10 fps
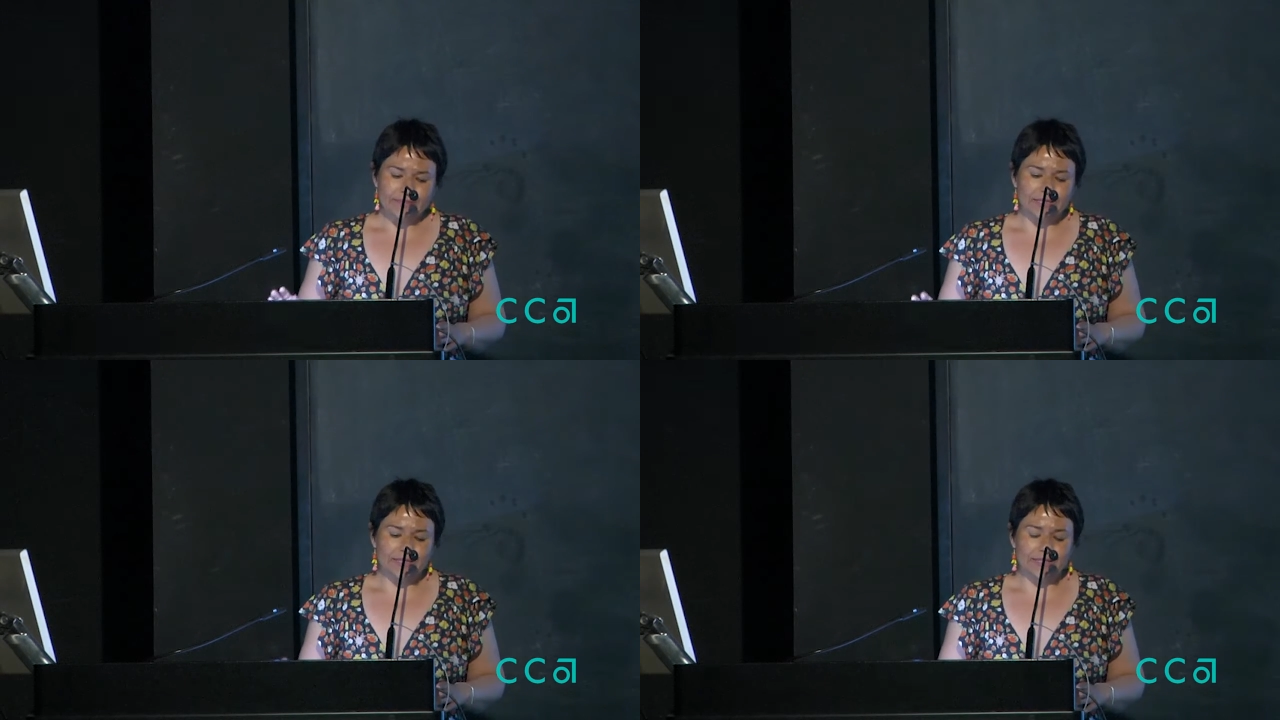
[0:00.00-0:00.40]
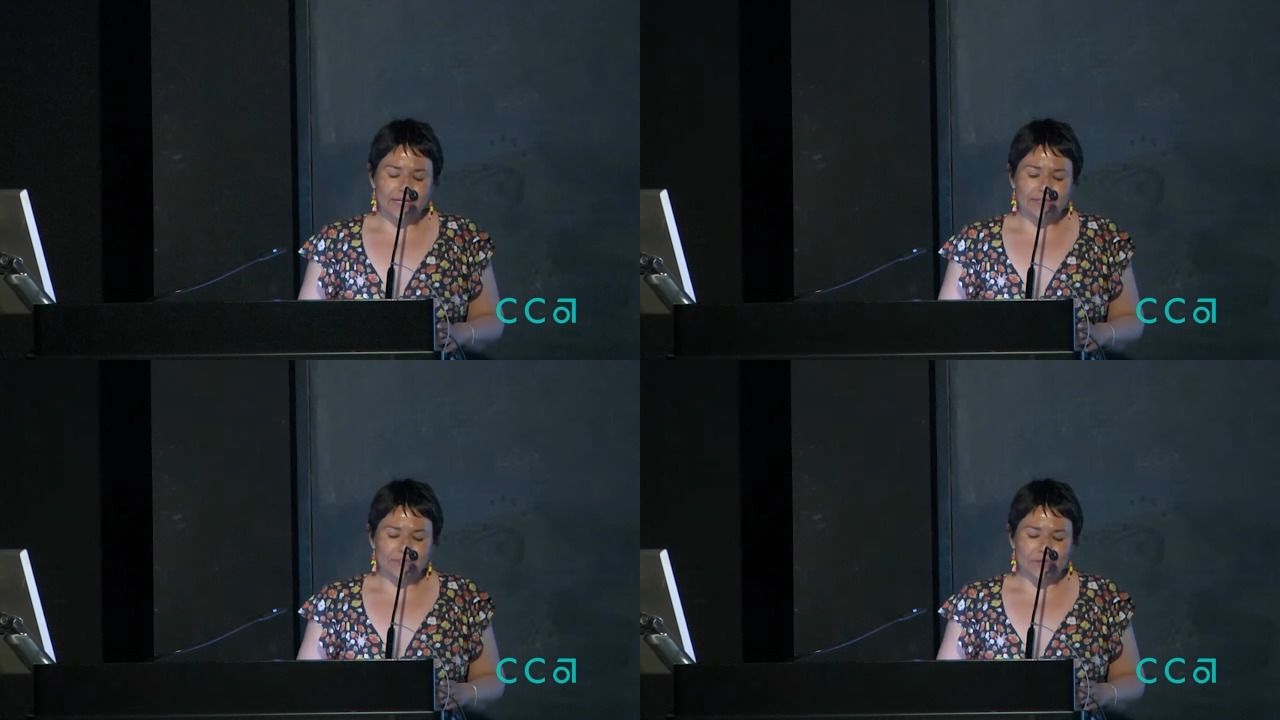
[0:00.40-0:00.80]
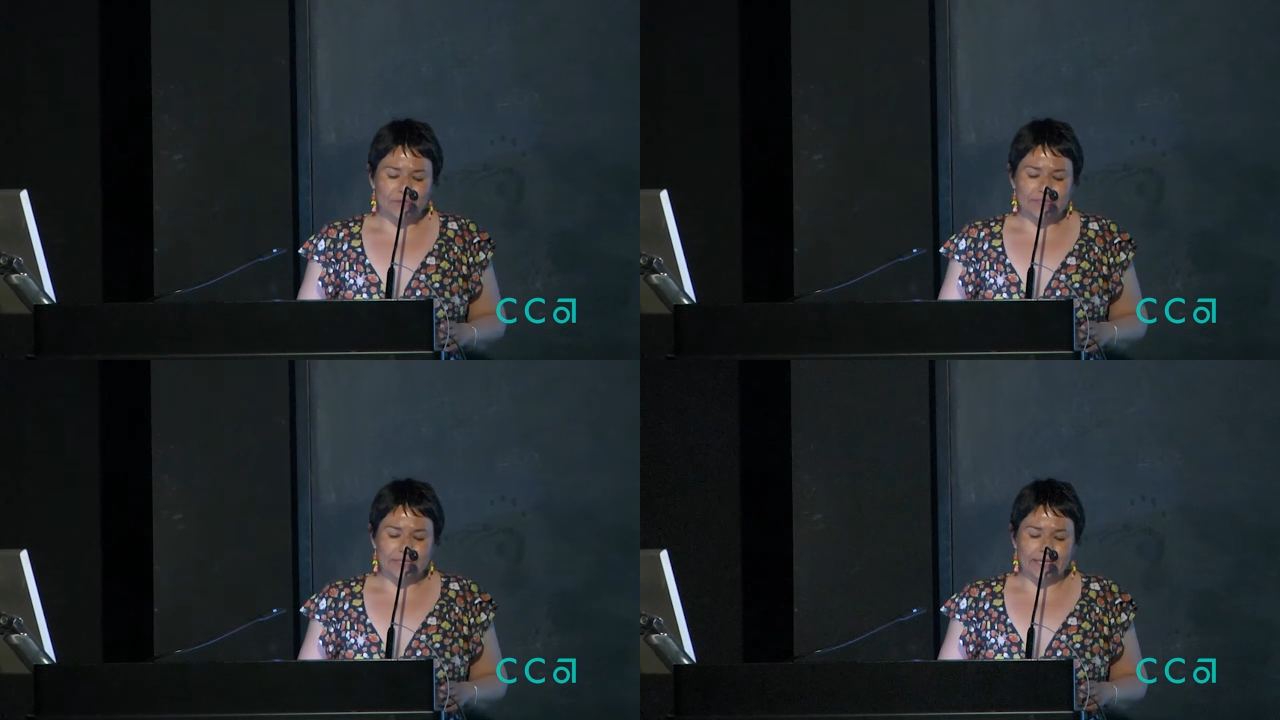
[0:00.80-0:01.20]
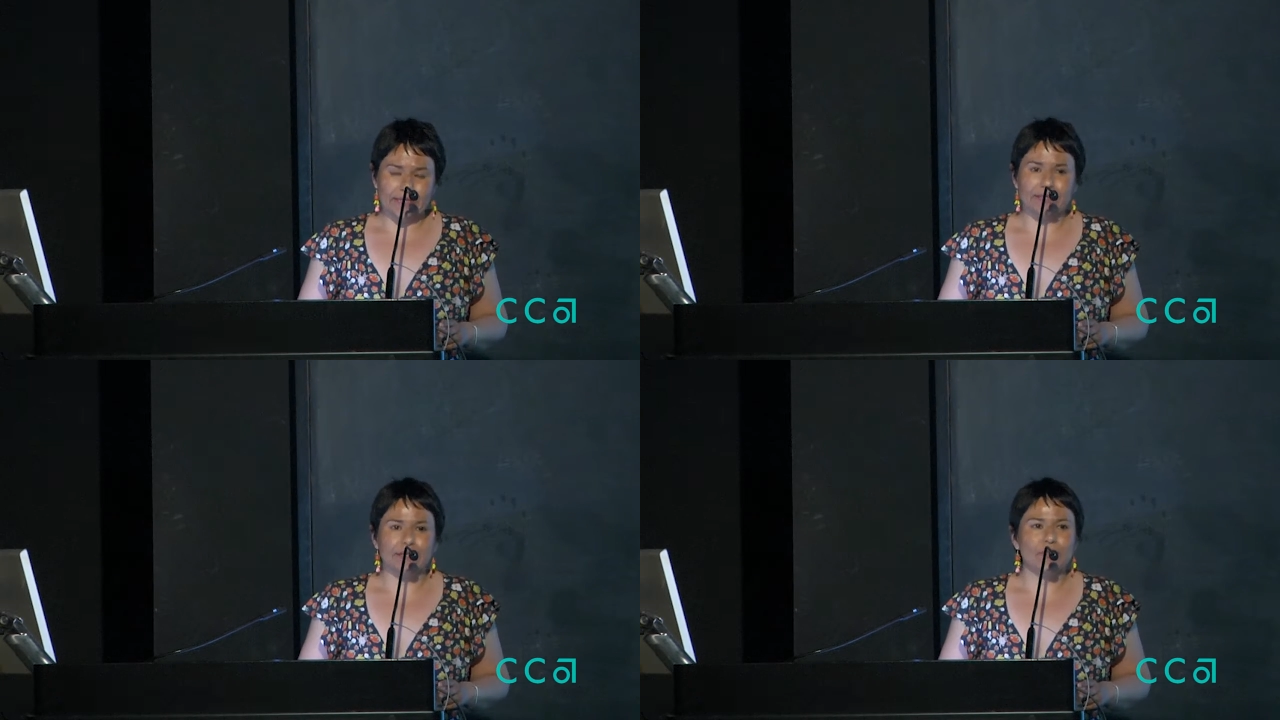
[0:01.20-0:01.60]
kaleidoscope
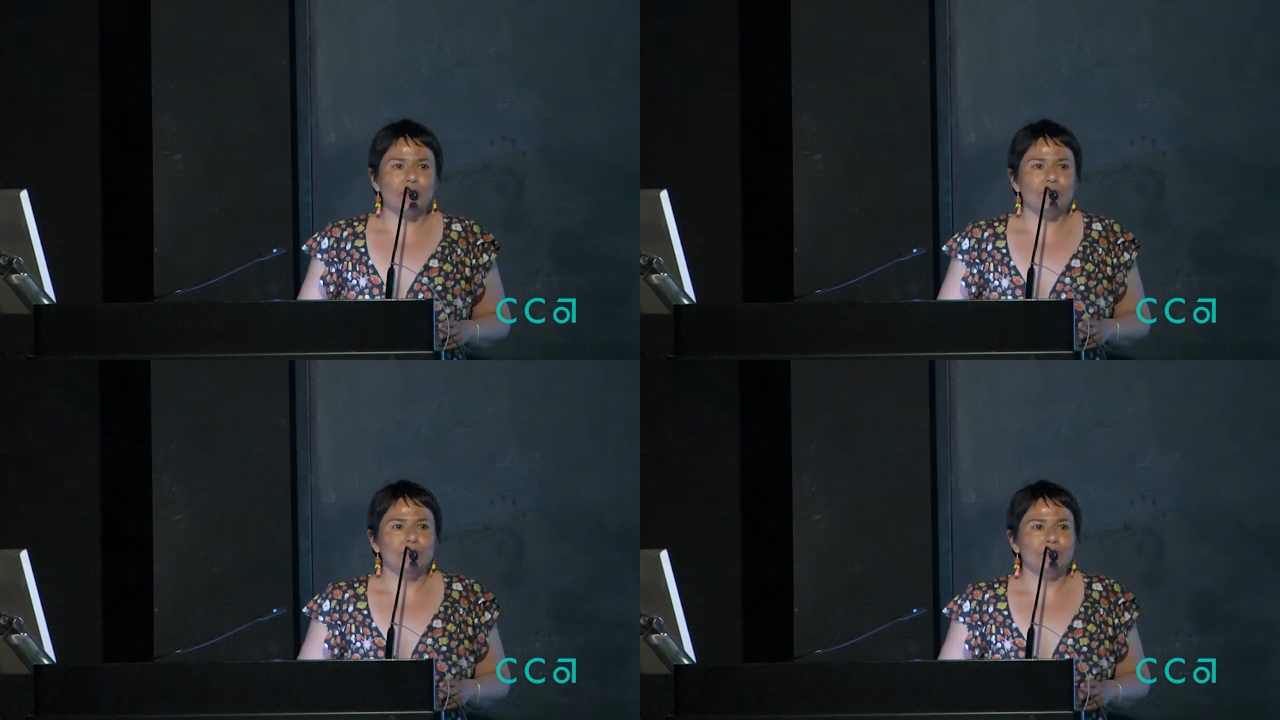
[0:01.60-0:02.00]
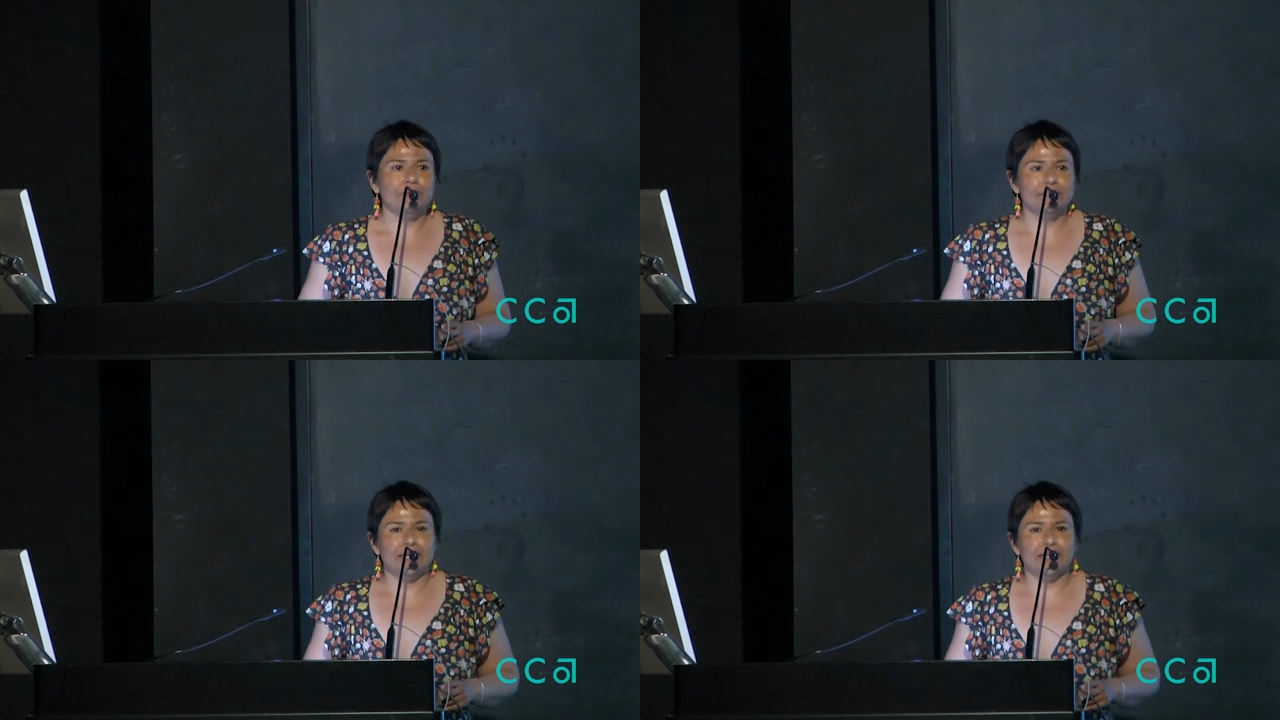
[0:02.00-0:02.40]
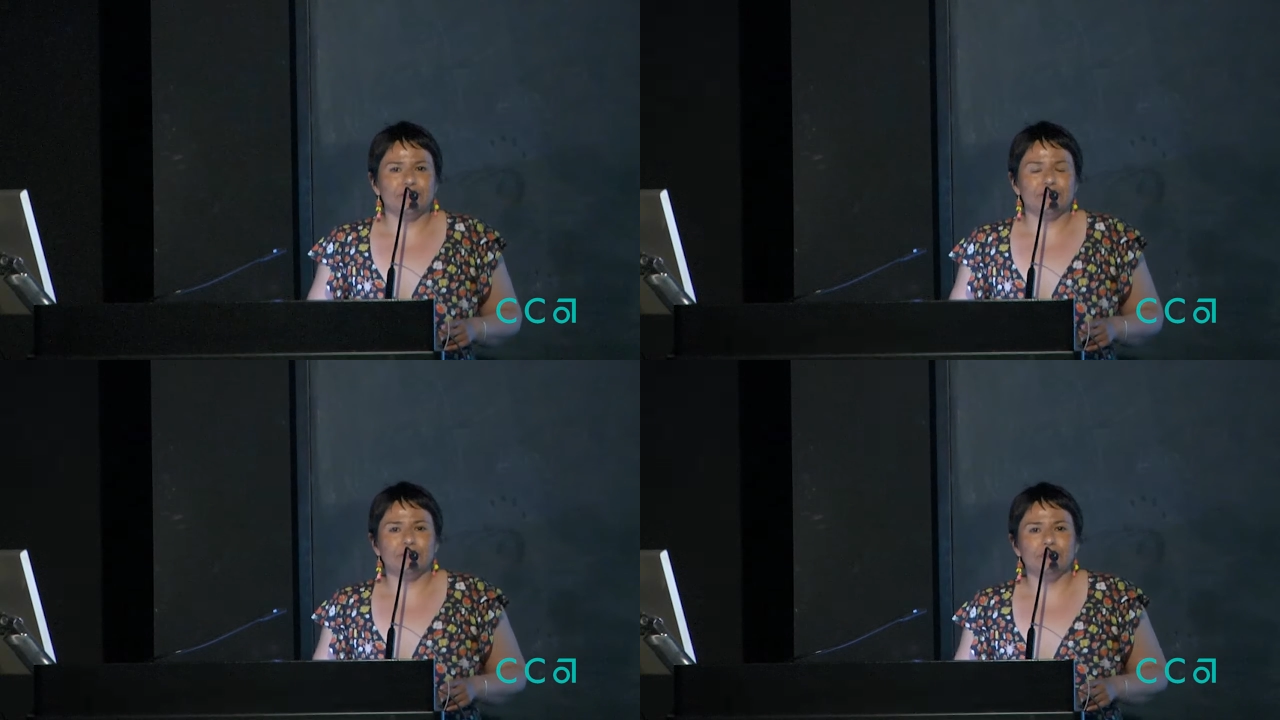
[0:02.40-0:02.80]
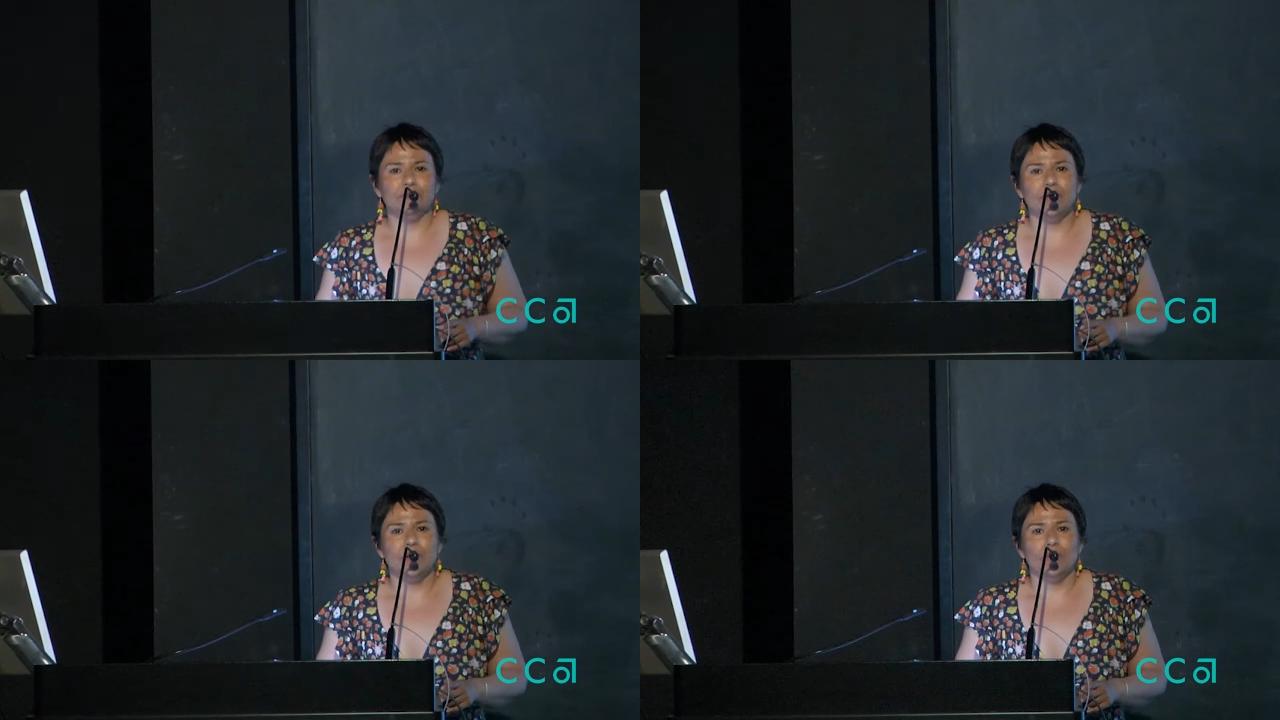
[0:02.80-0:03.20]
skin, moon tattoo,
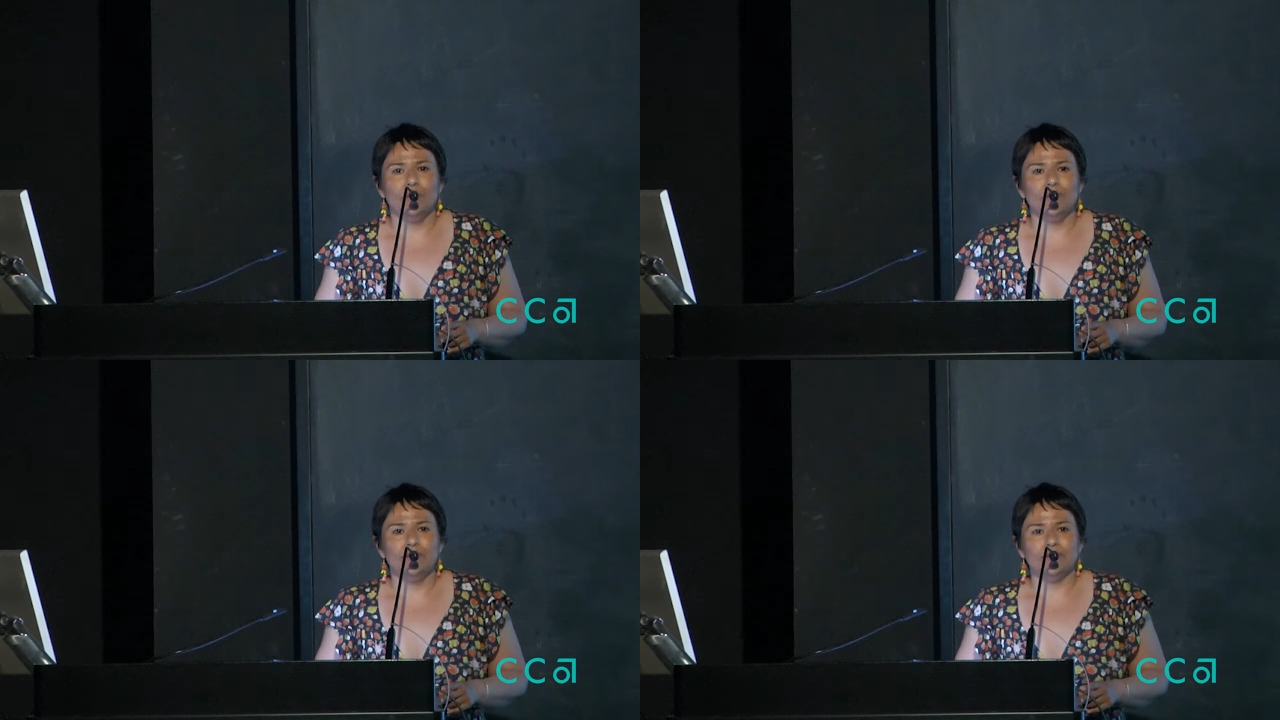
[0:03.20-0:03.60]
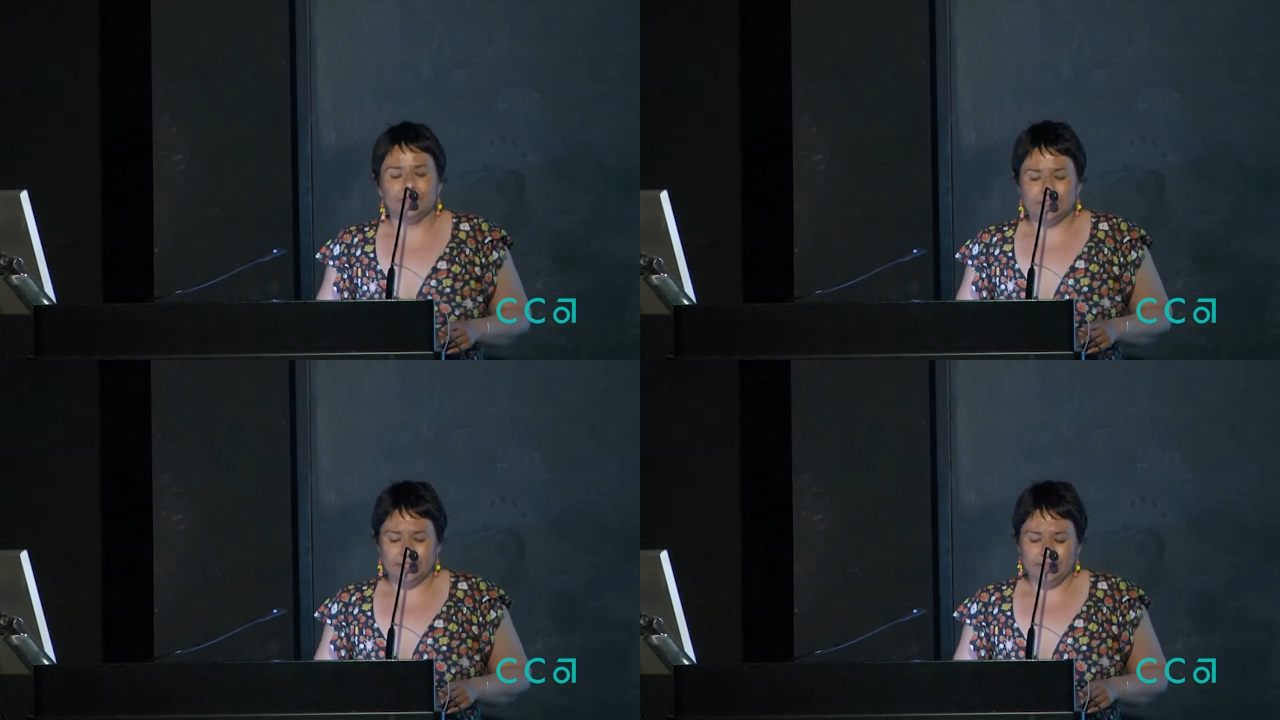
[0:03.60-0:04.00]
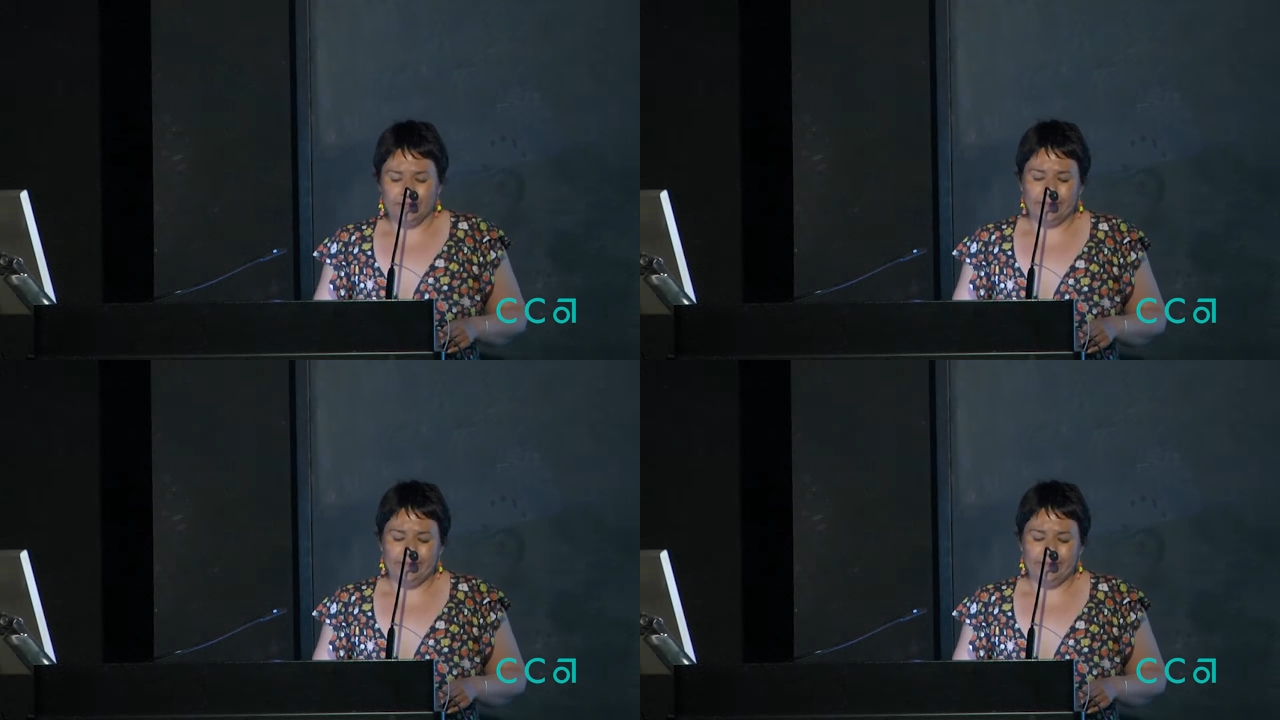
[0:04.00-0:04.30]
window seal.